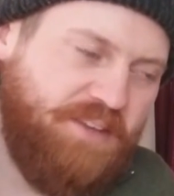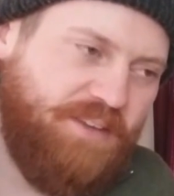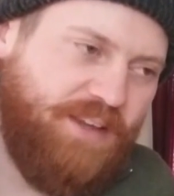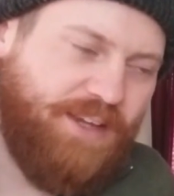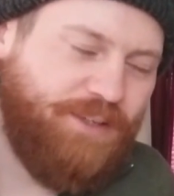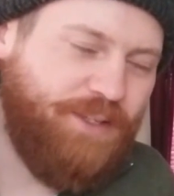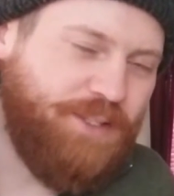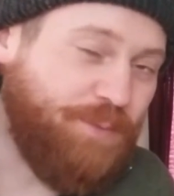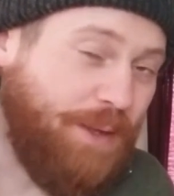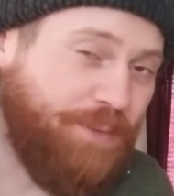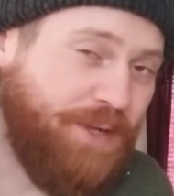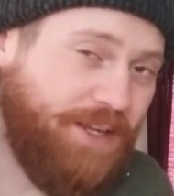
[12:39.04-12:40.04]
I know that's
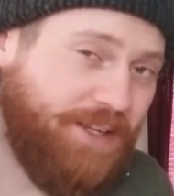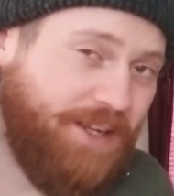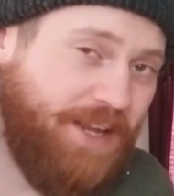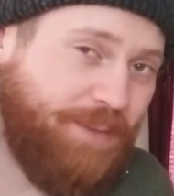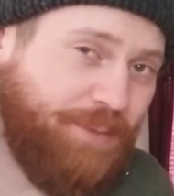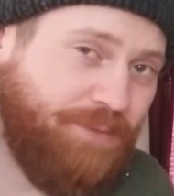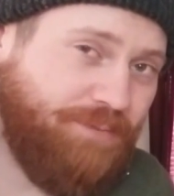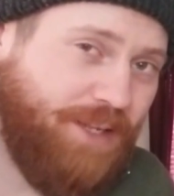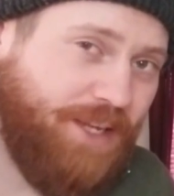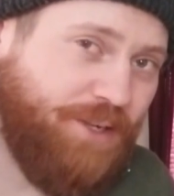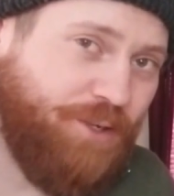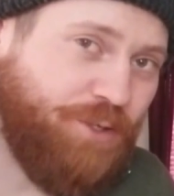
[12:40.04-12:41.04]
probably not gonna happen.
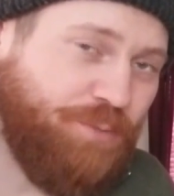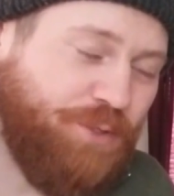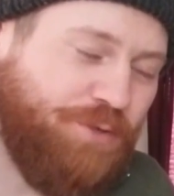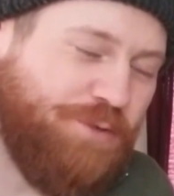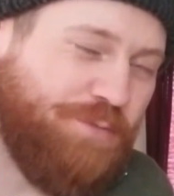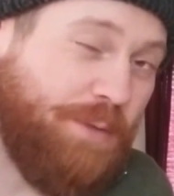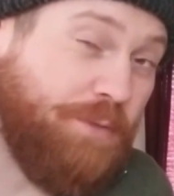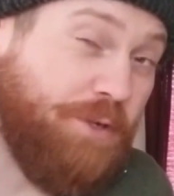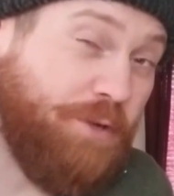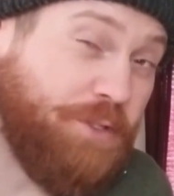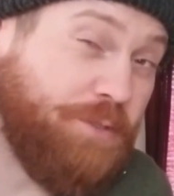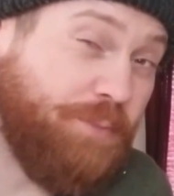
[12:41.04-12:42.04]
I know computers probably
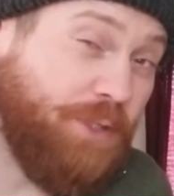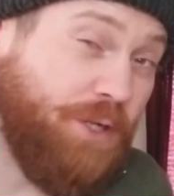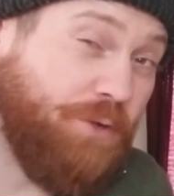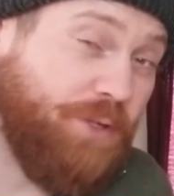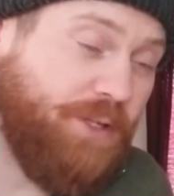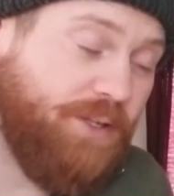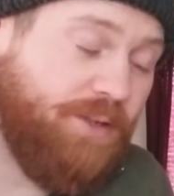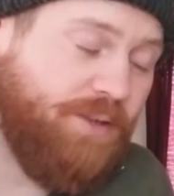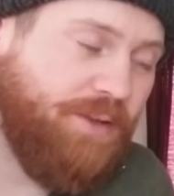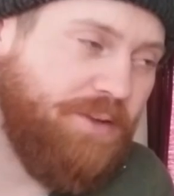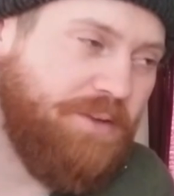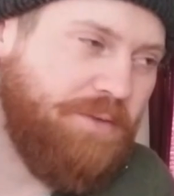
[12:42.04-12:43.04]
don't explode,
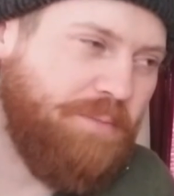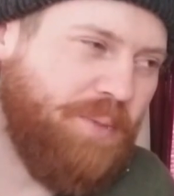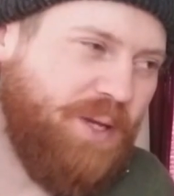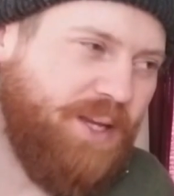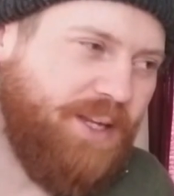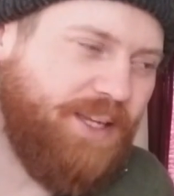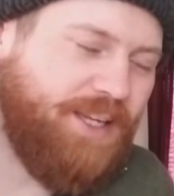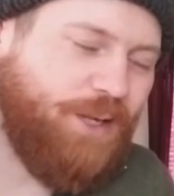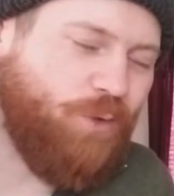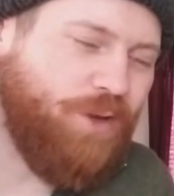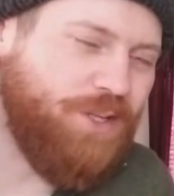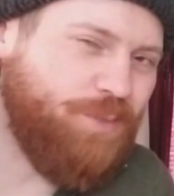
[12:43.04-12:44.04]
but it kind
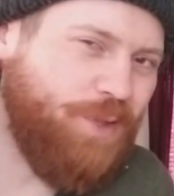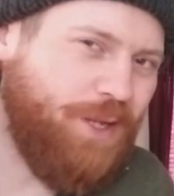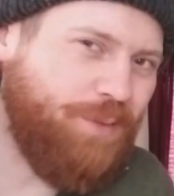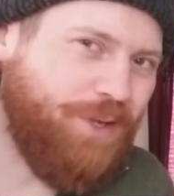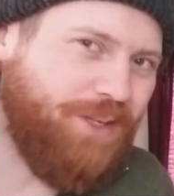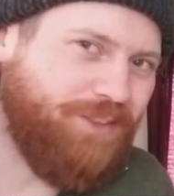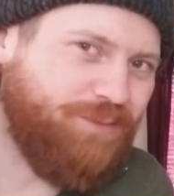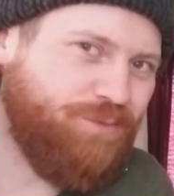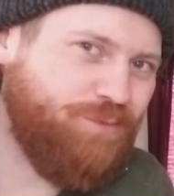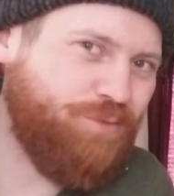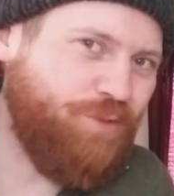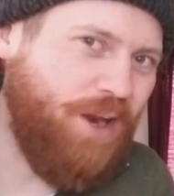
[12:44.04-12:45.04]
of worries me that I'm gonna
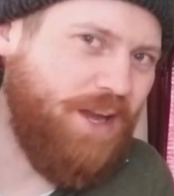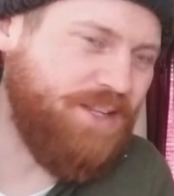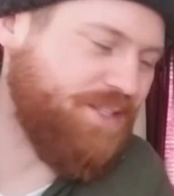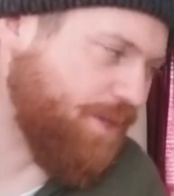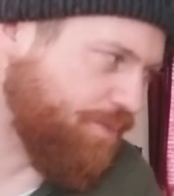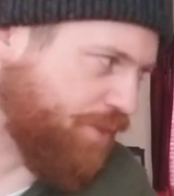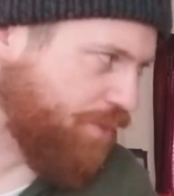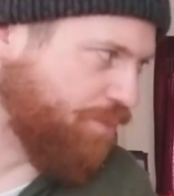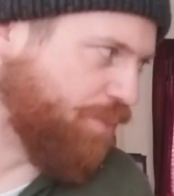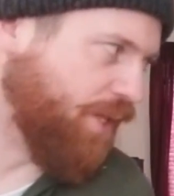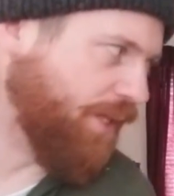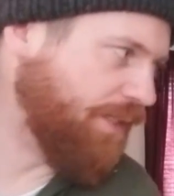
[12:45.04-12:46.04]
fry something.
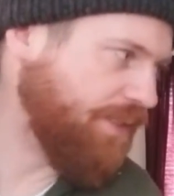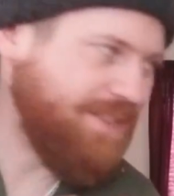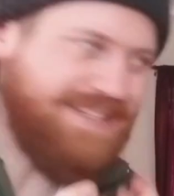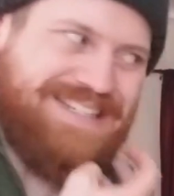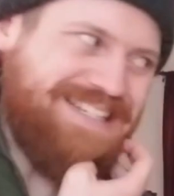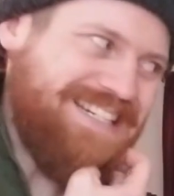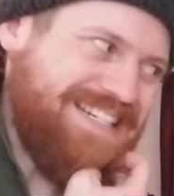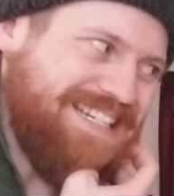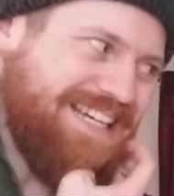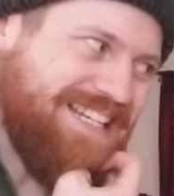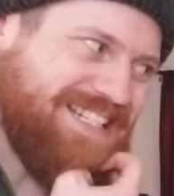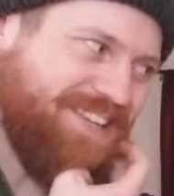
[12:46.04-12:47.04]
But I
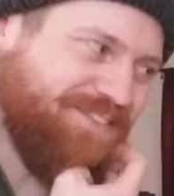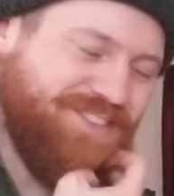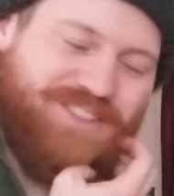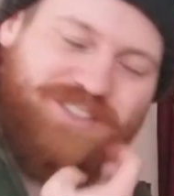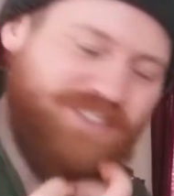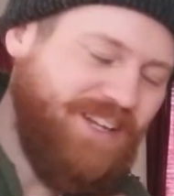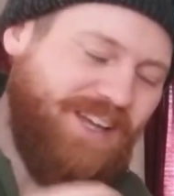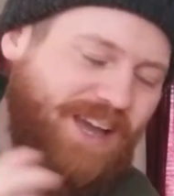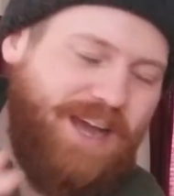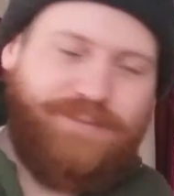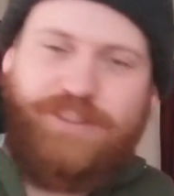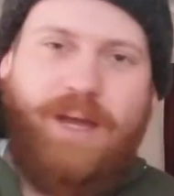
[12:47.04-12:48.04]
guess I've
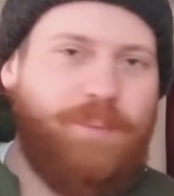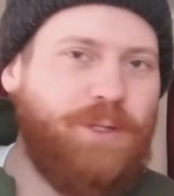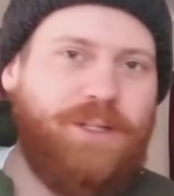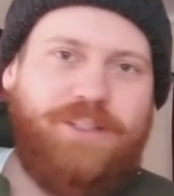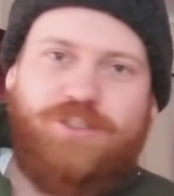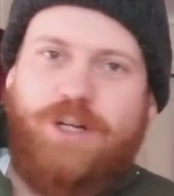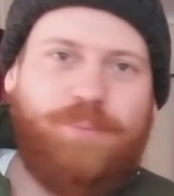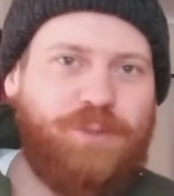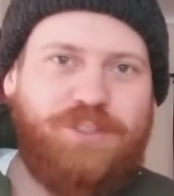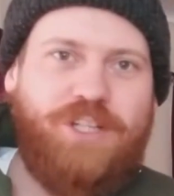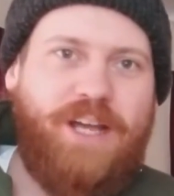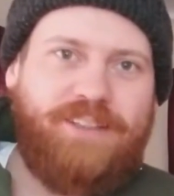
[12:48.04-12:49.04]
double and triple
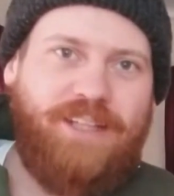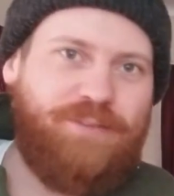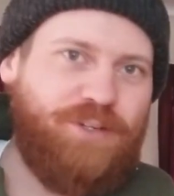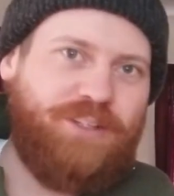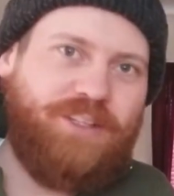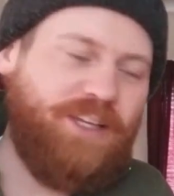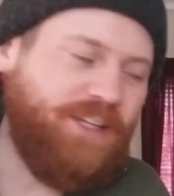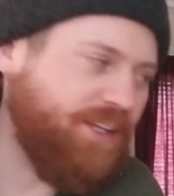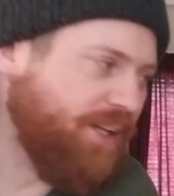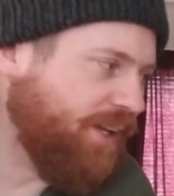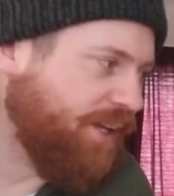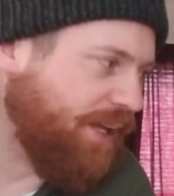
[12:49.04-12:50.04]
checked
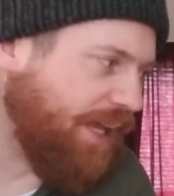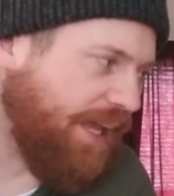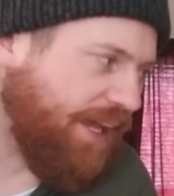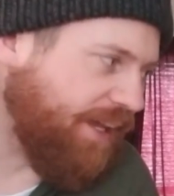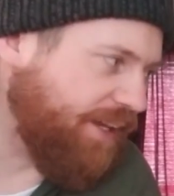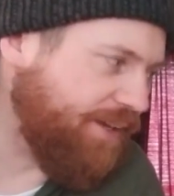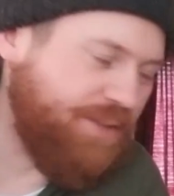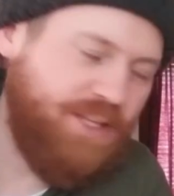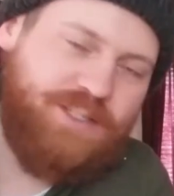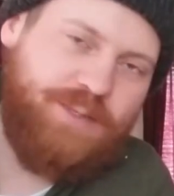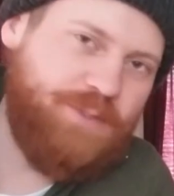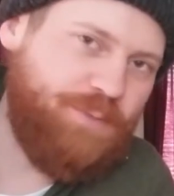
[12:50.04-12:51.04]
everything, and everything
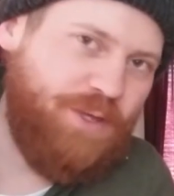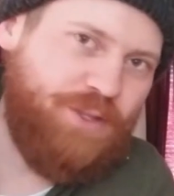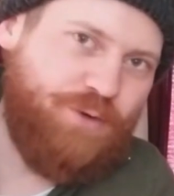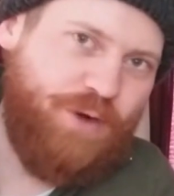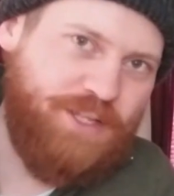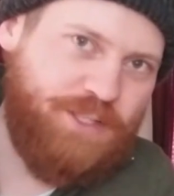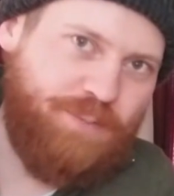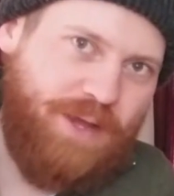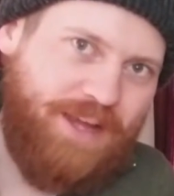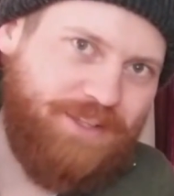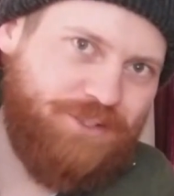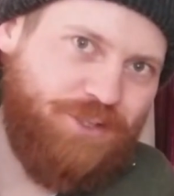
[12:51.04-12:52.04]
seems to be in the right
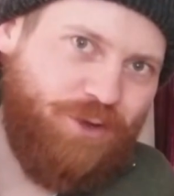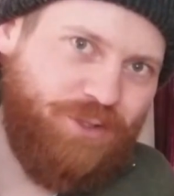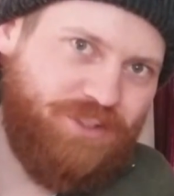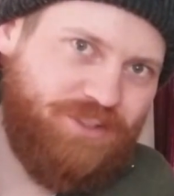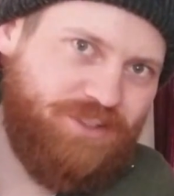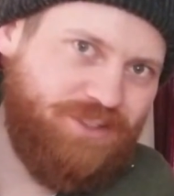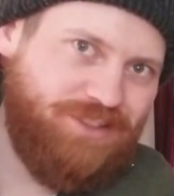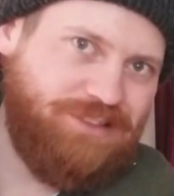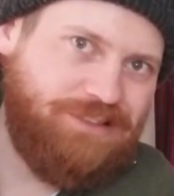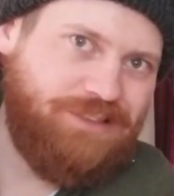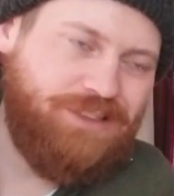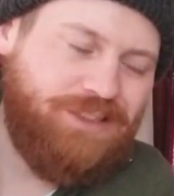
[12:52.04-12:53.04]
spot, so it's
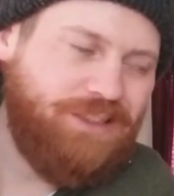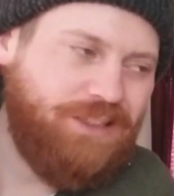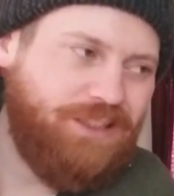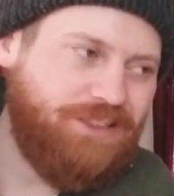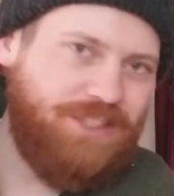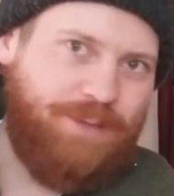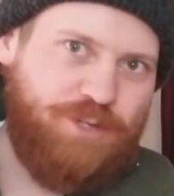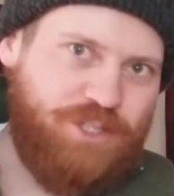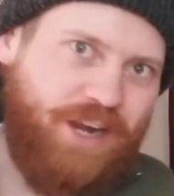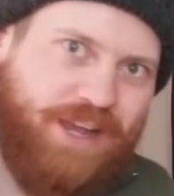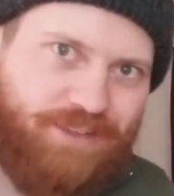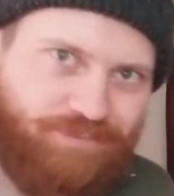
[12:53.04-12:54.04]
time to try it.